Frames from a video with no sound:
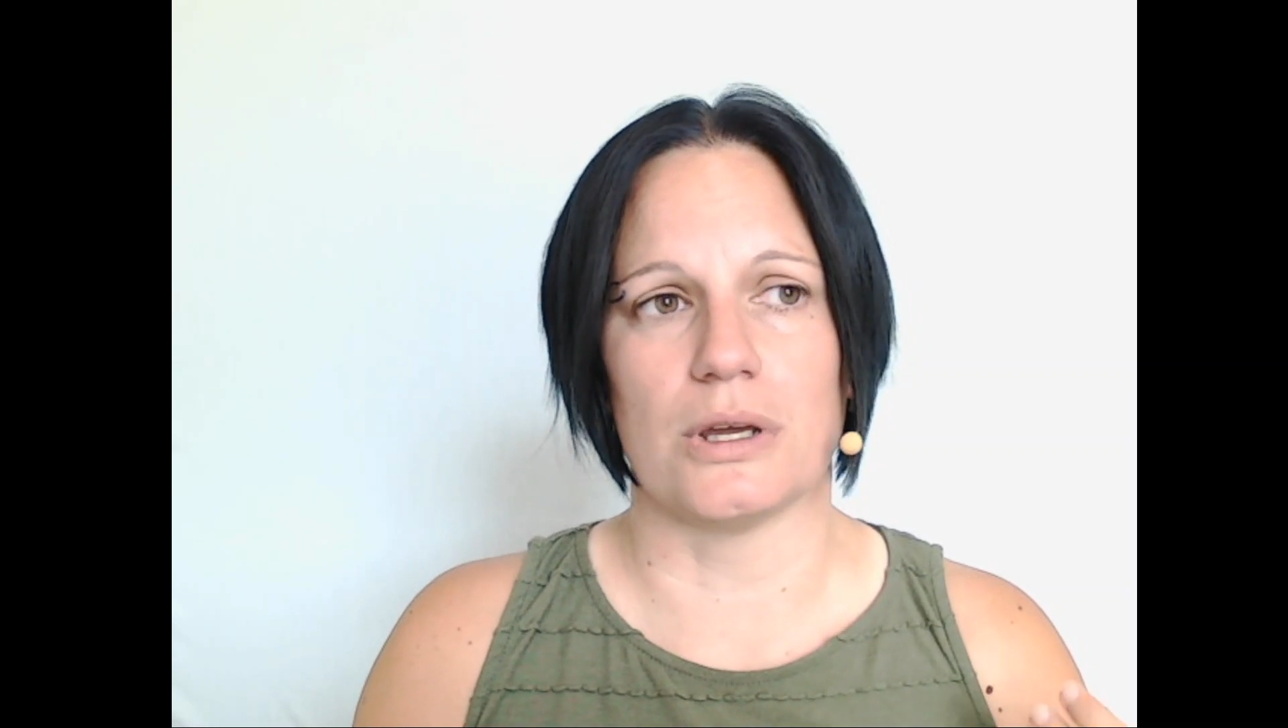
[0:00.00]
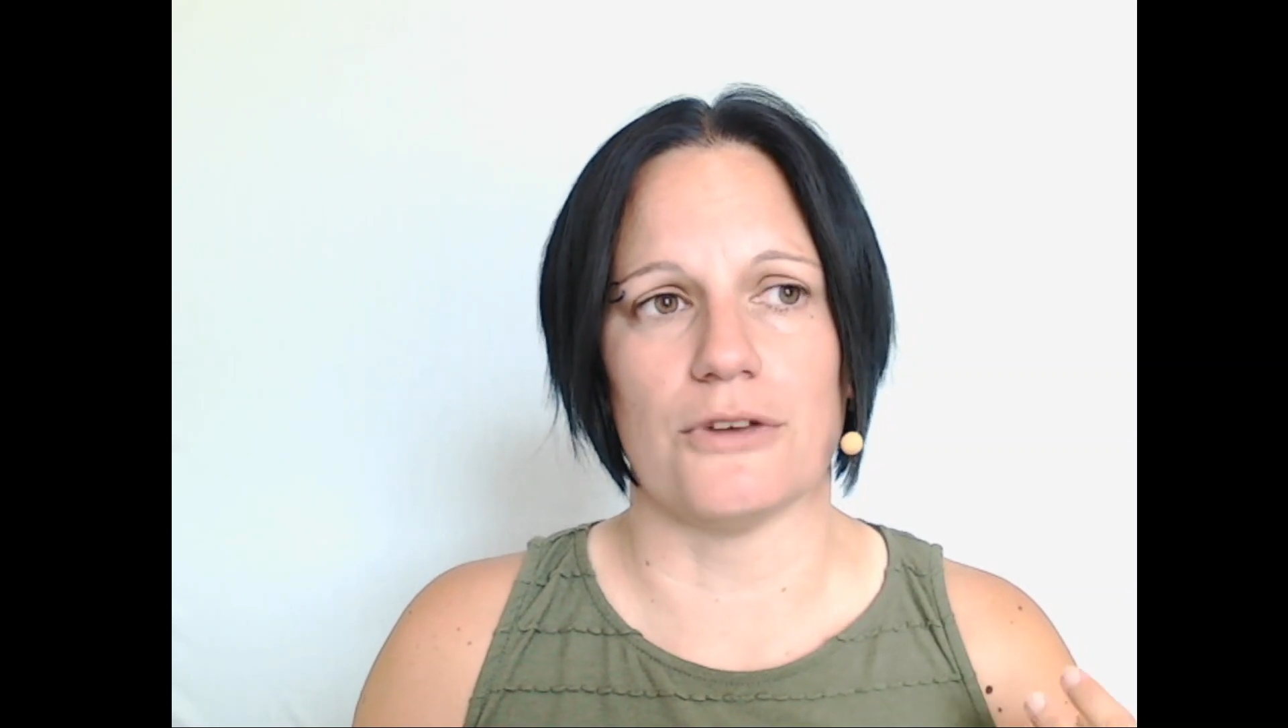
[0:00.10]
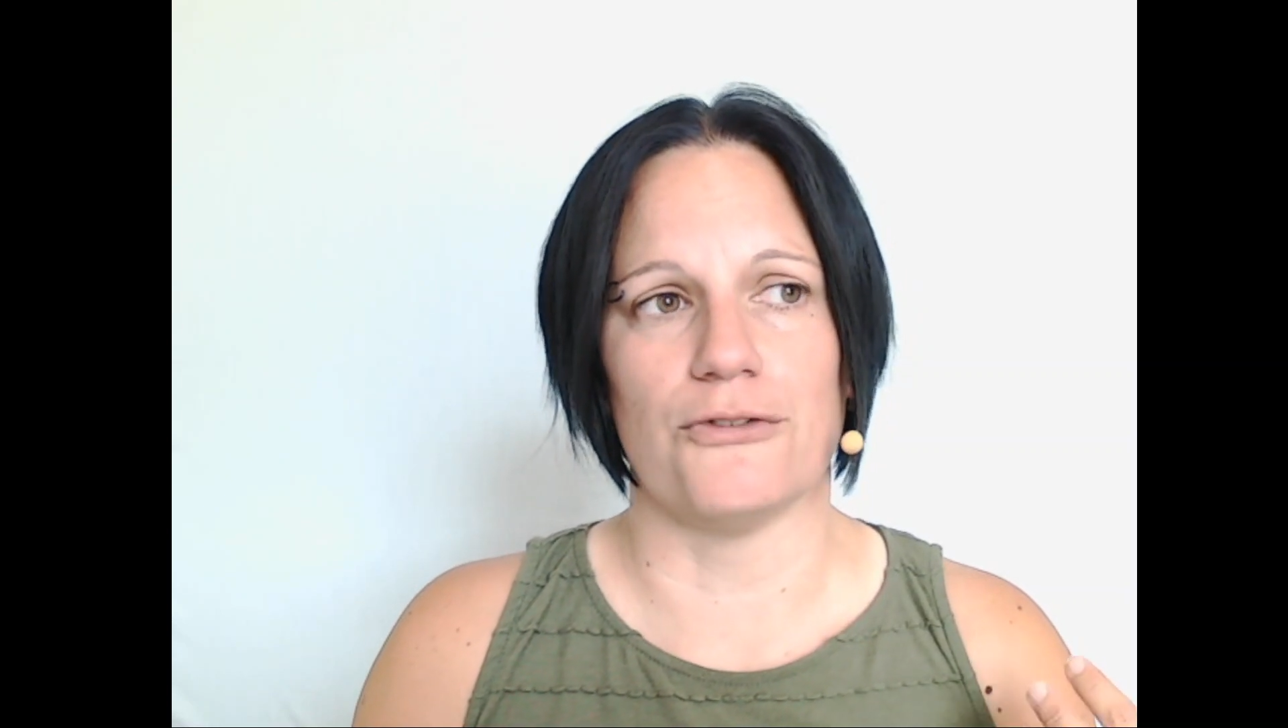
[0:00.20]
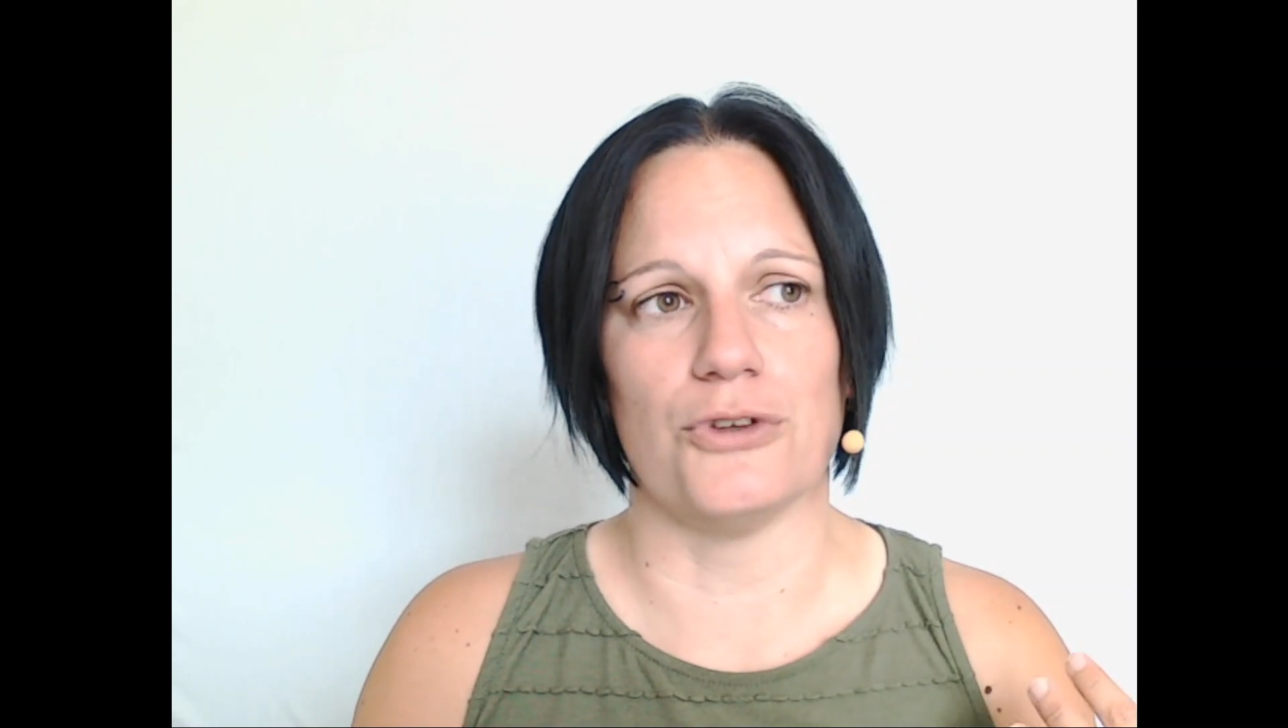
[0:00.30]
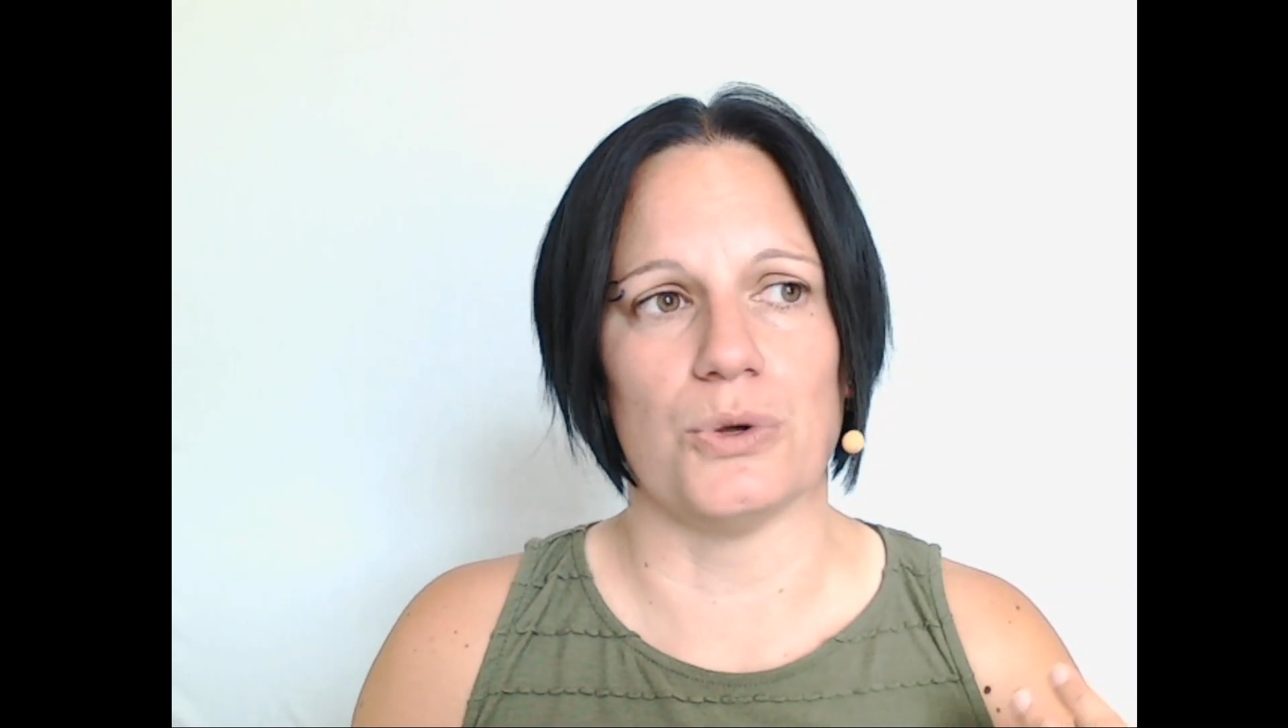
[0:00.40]

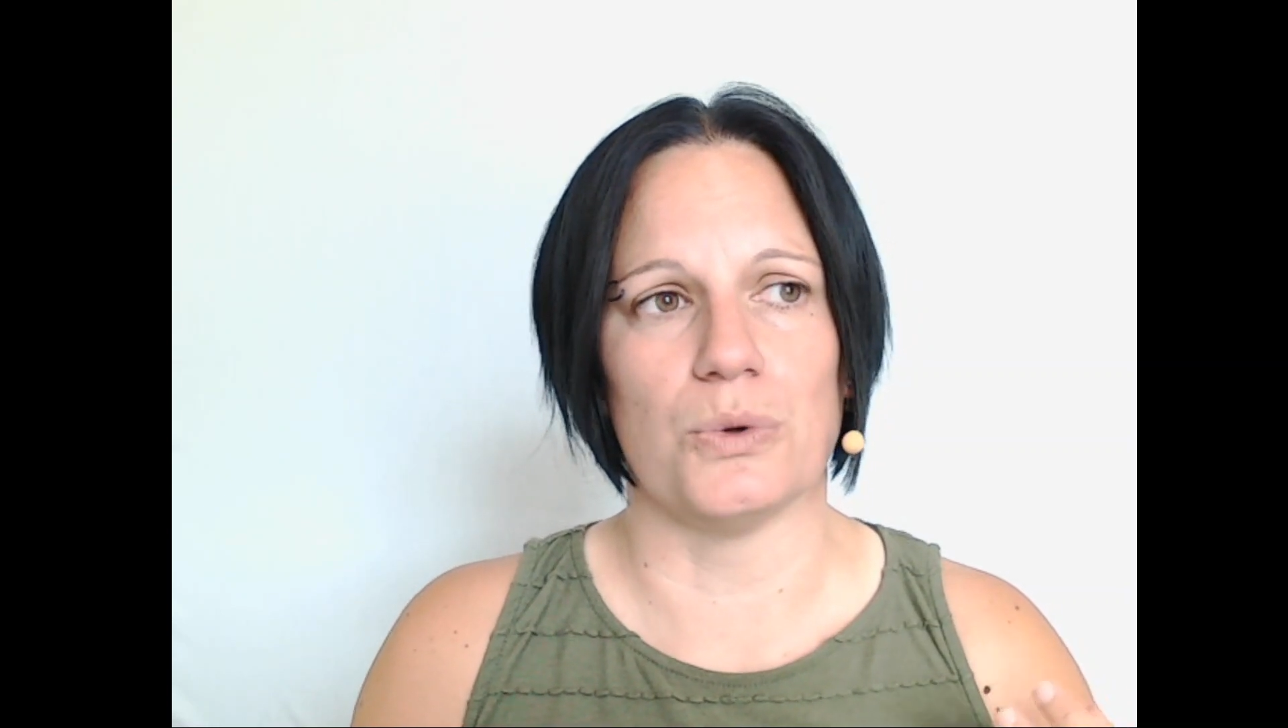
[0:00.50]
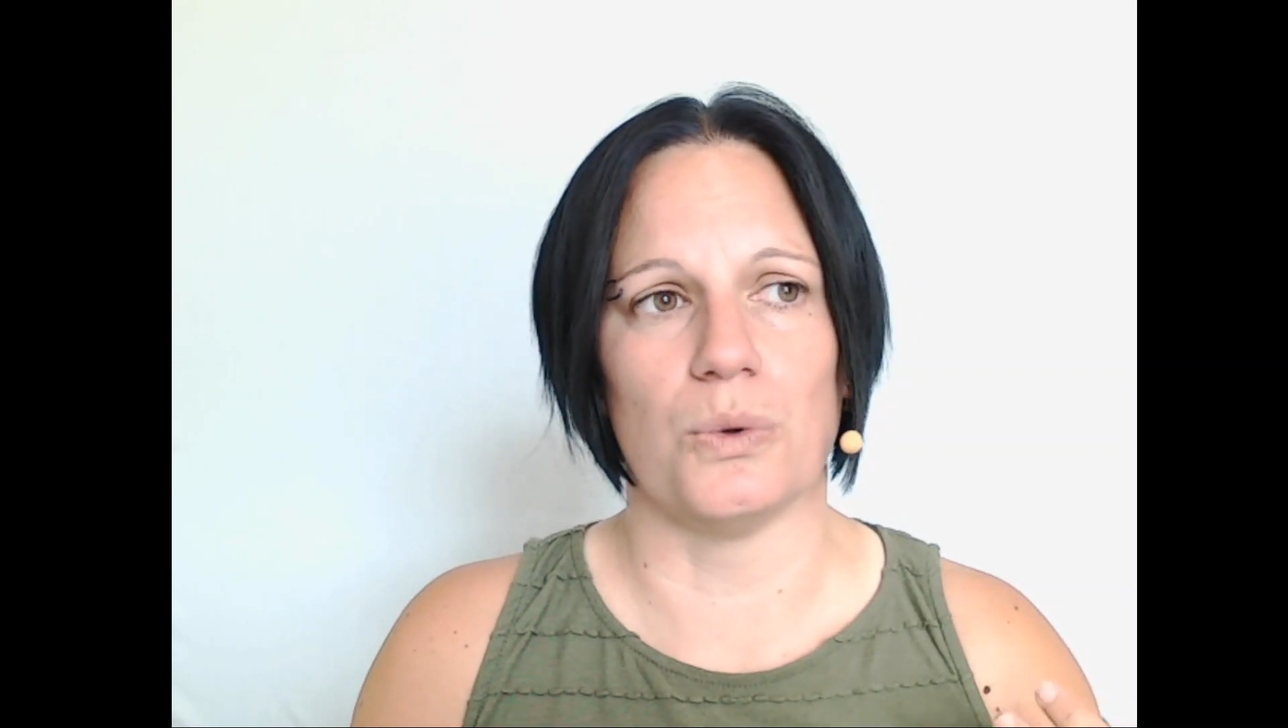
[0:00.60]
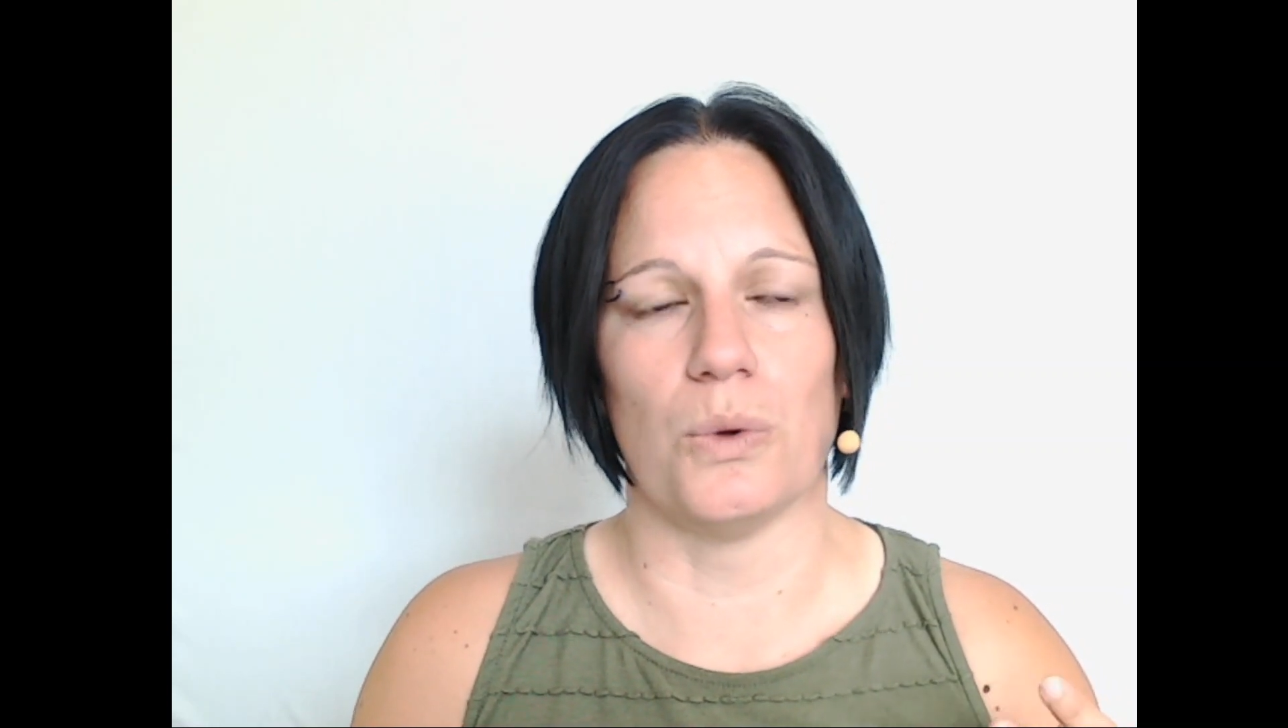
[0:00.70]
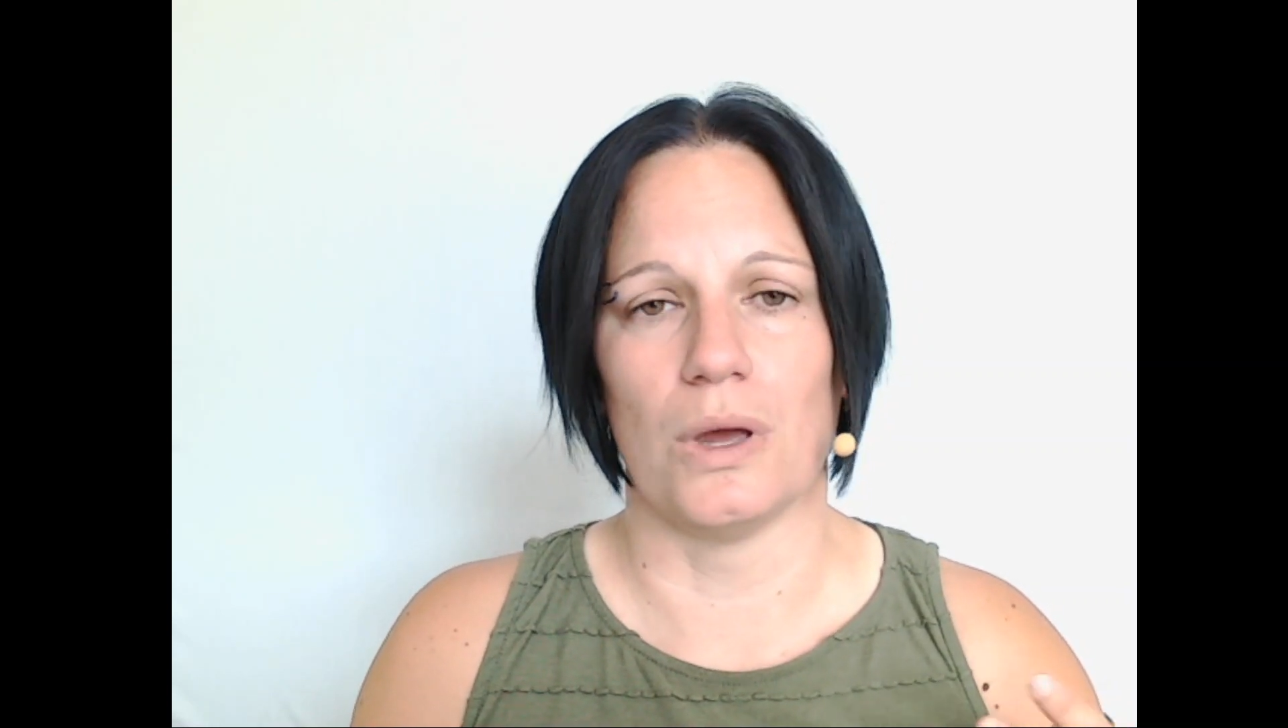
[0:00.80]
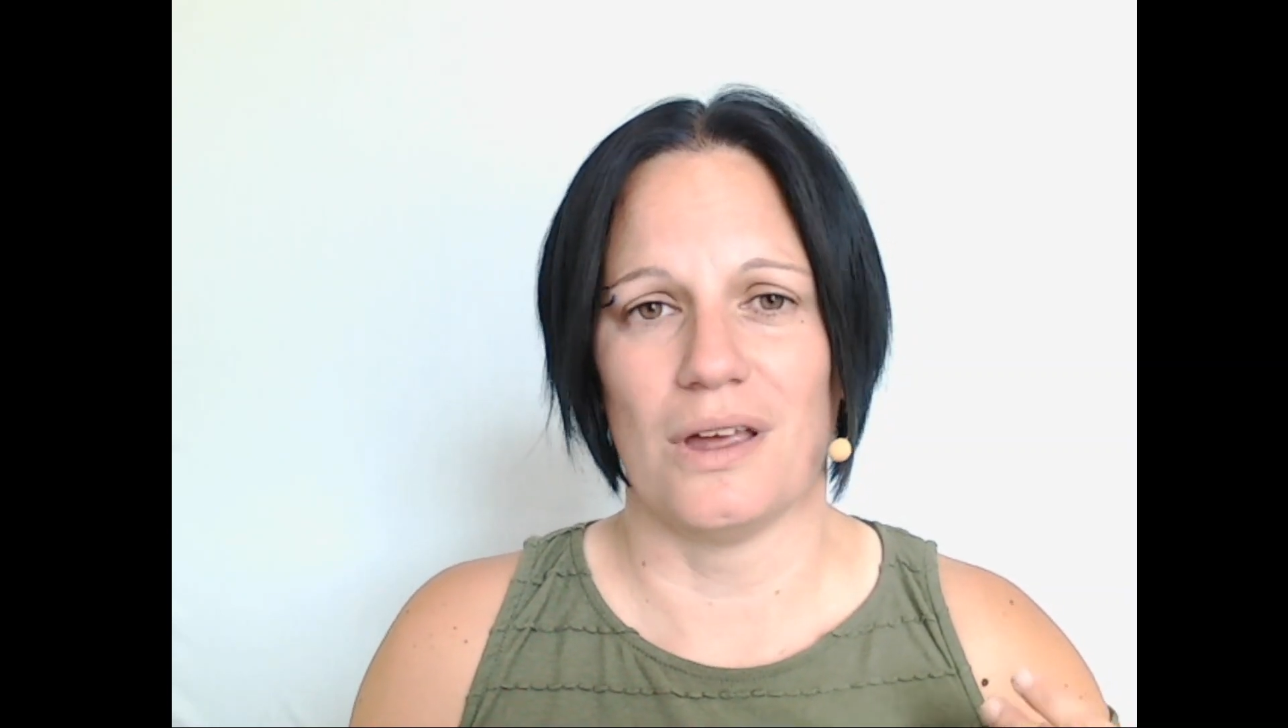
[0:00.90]
if you